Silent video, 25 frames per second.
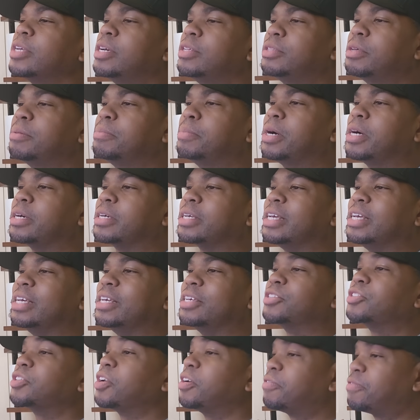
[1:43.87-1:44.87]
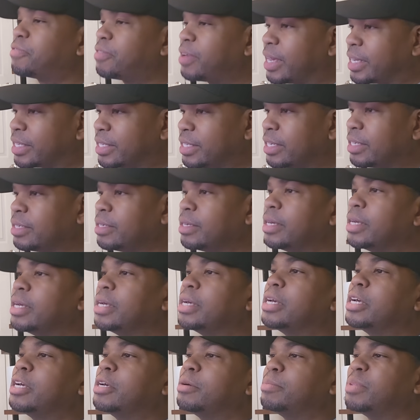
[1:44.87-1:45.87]
The bug is affecting
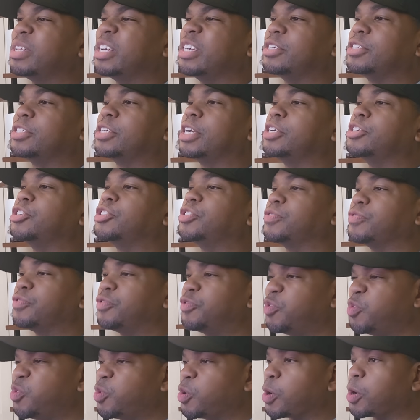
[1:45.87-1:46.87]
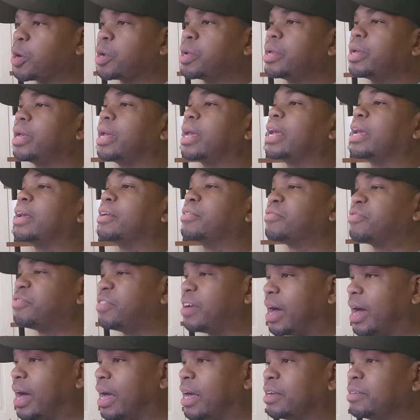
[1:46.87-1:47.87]
PlayStation 4 and
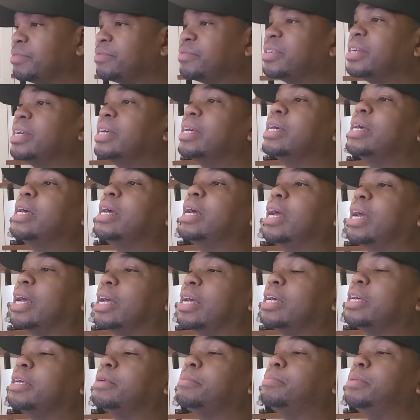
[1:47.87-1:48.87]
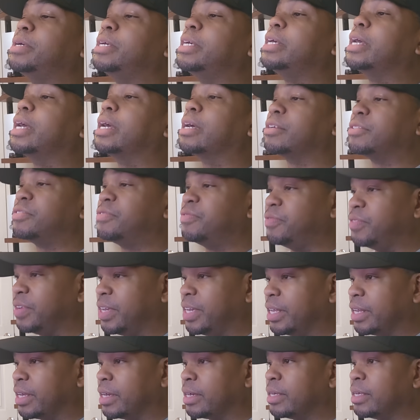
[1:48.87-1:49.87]
5 and PS
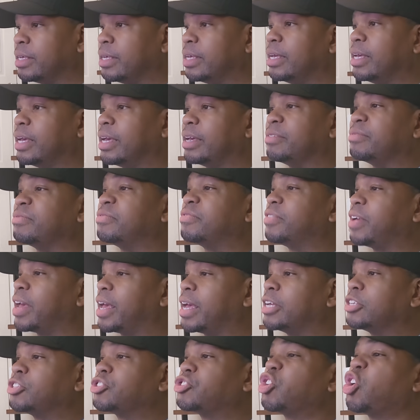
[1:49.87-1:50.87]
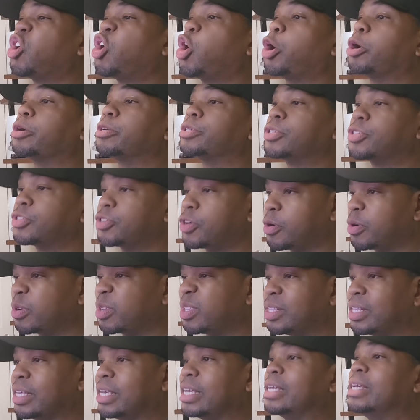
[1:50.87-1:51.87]
Vita, and fans are
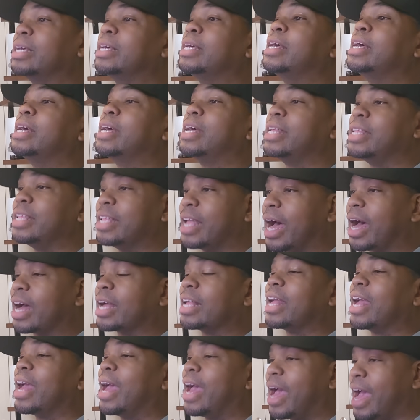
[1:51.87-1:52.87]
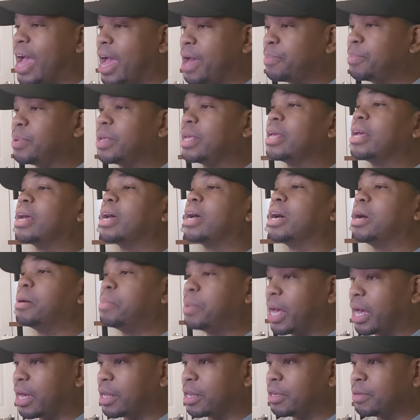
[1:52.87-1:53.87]
certainly not happy
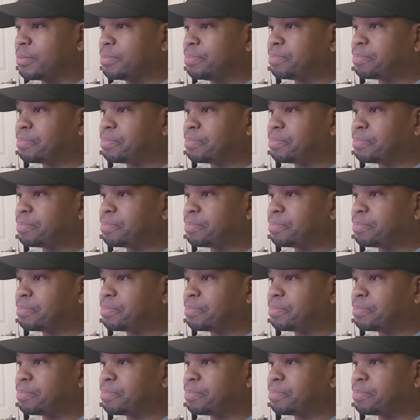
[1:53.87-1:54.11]
about it.